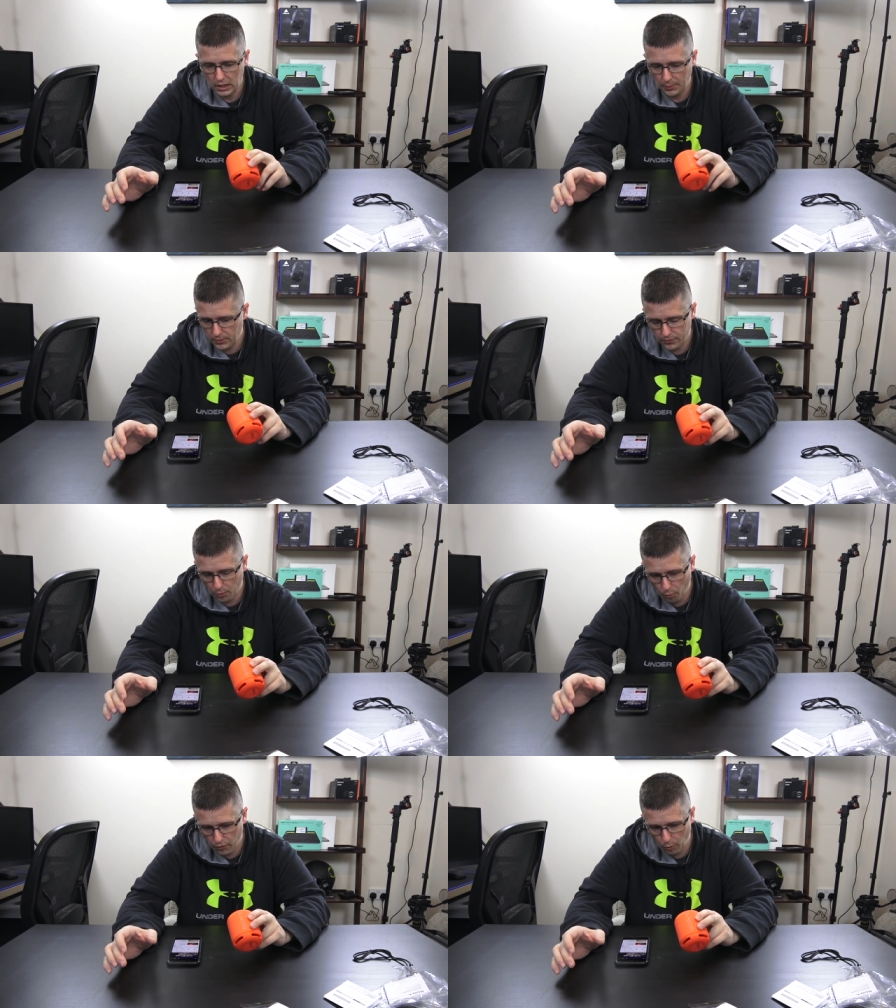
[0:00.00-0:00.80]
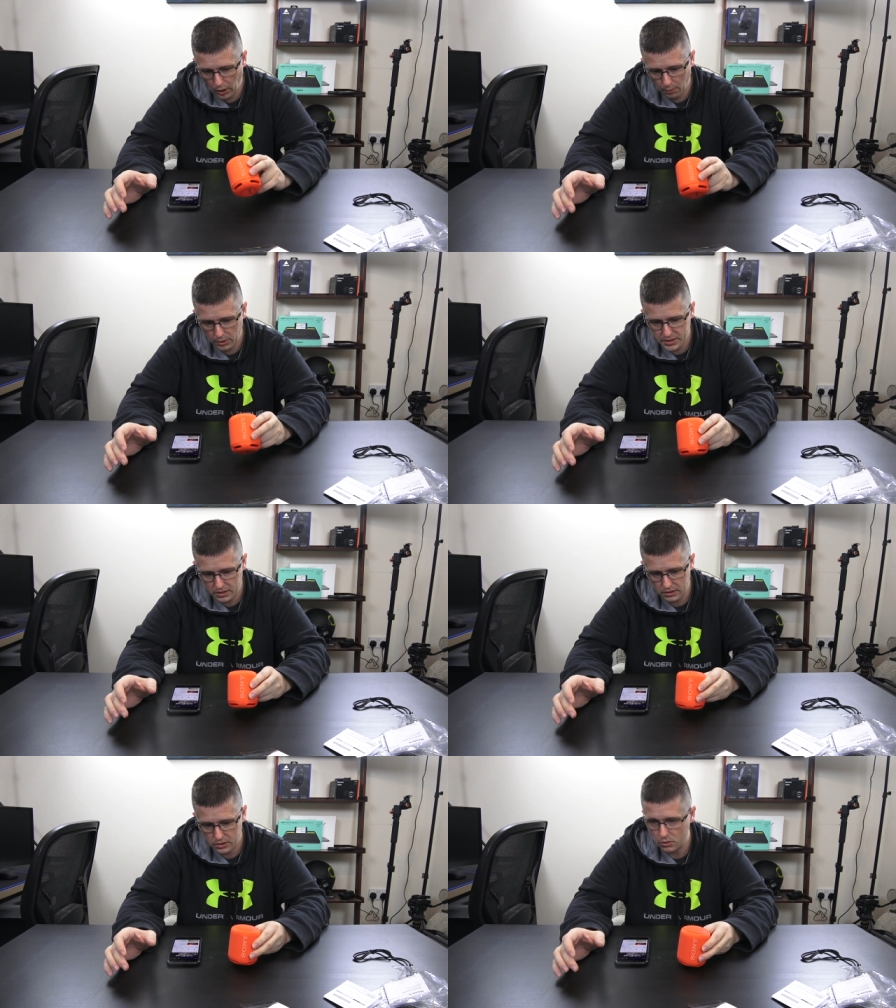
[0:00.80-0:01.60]
I mean, from from what I'm
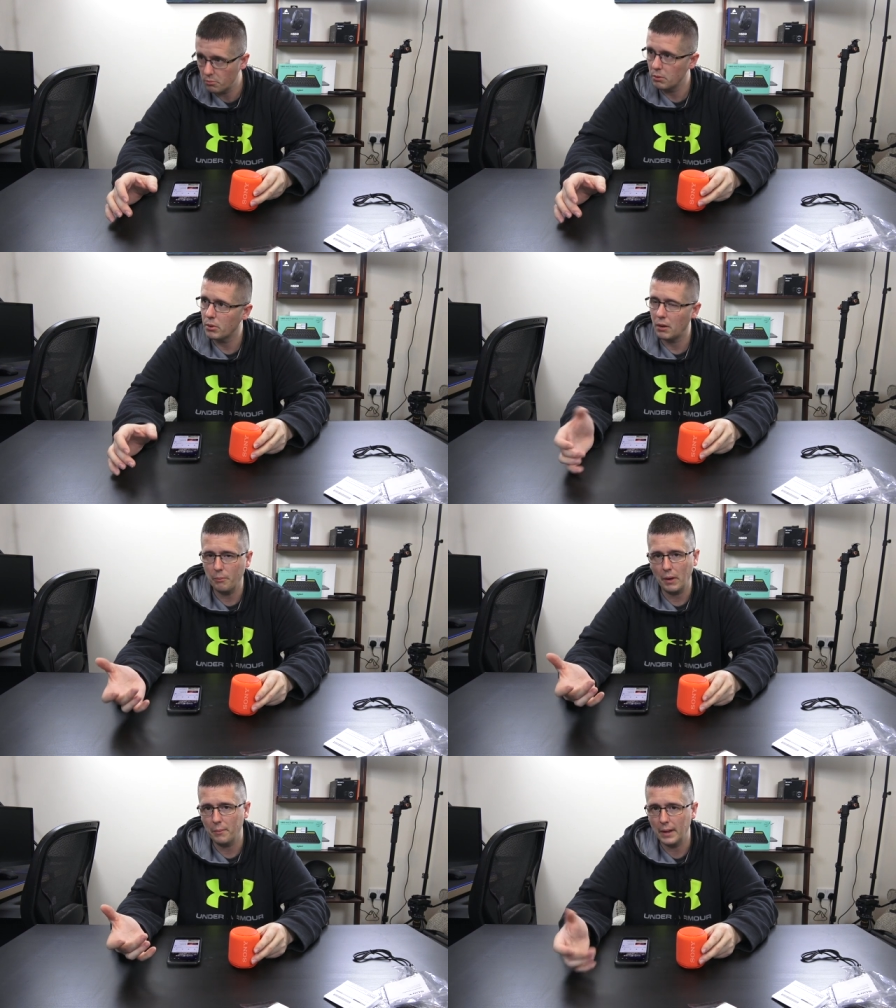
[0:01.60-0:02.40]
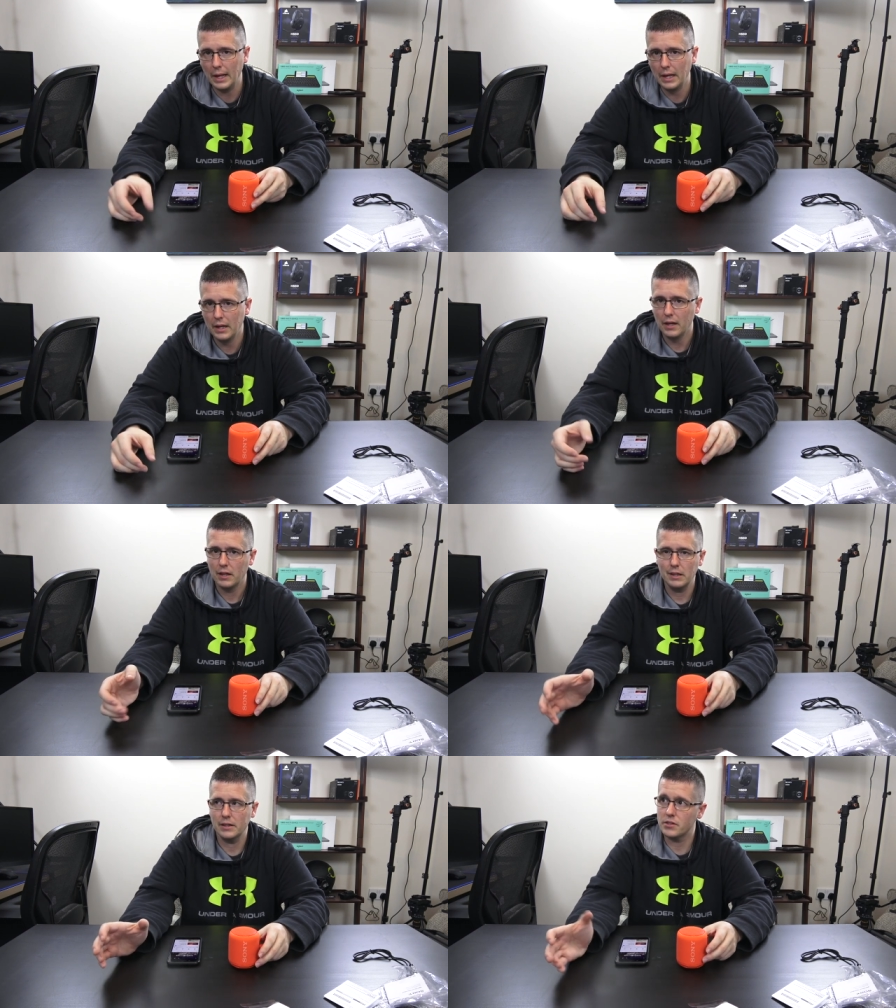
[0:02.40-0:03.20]
listening to. I mean, but I'm I'm
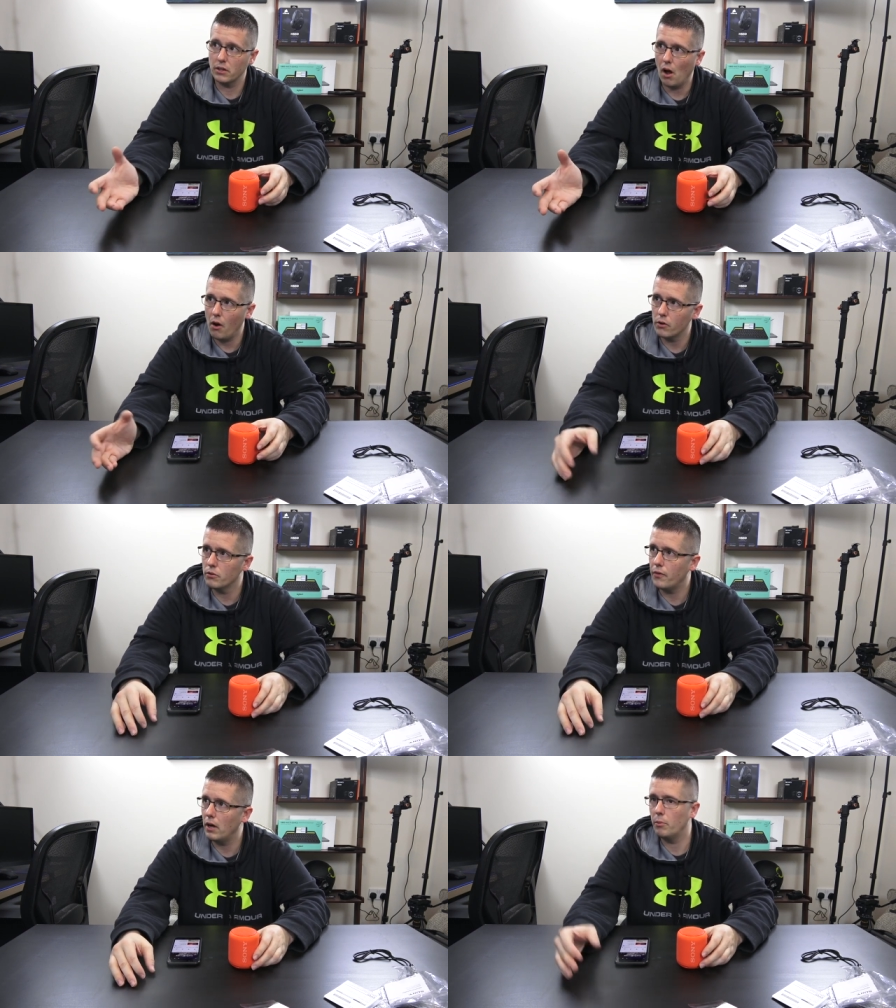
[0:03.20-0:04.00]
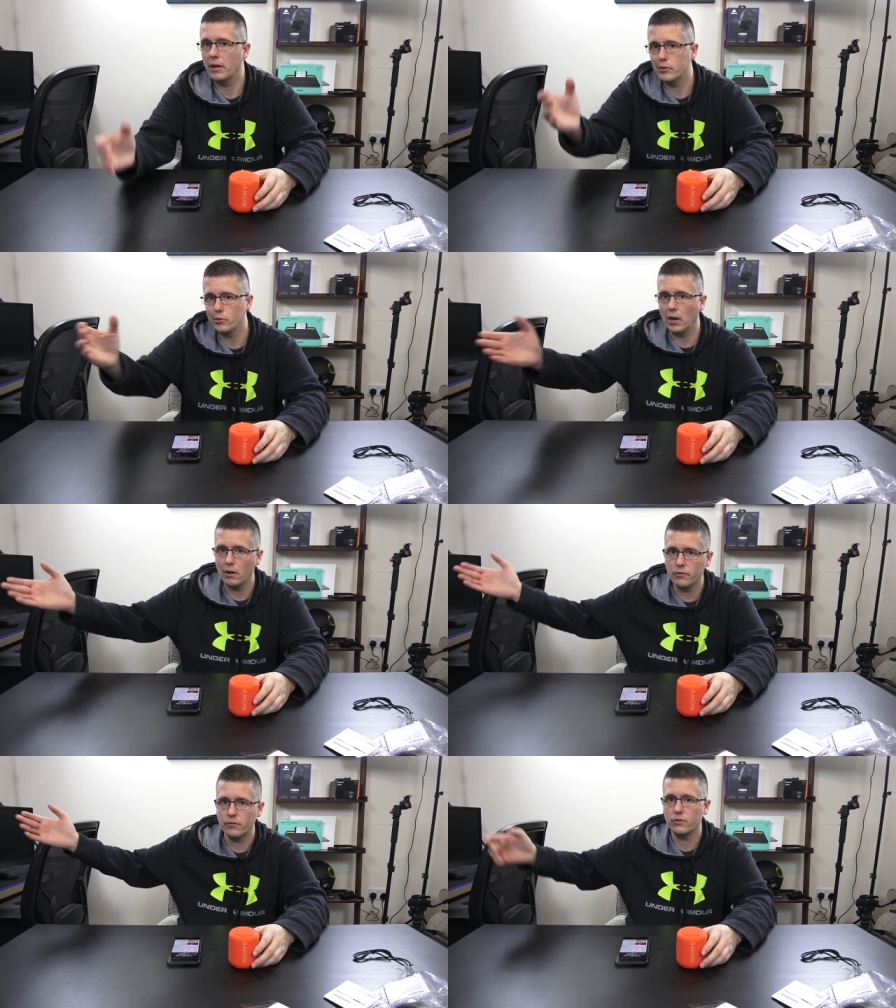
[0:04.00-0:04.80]
not necessarily an audiophile, but I do
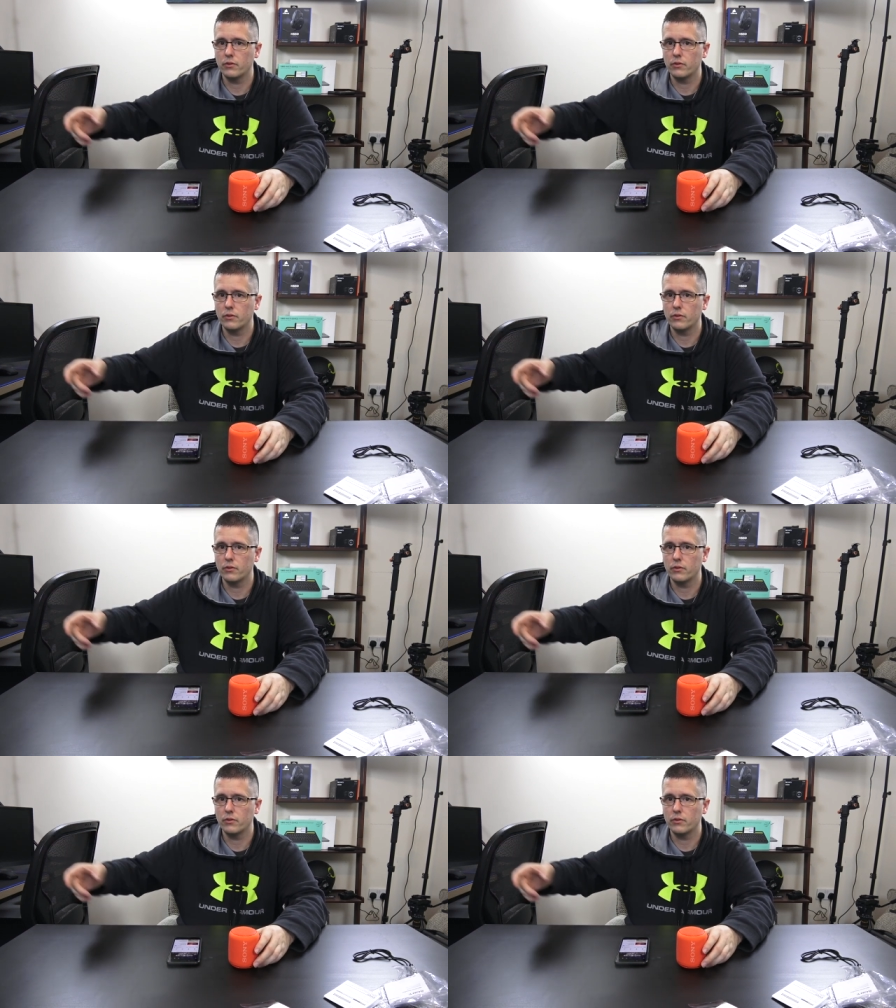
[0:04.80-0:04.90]
have.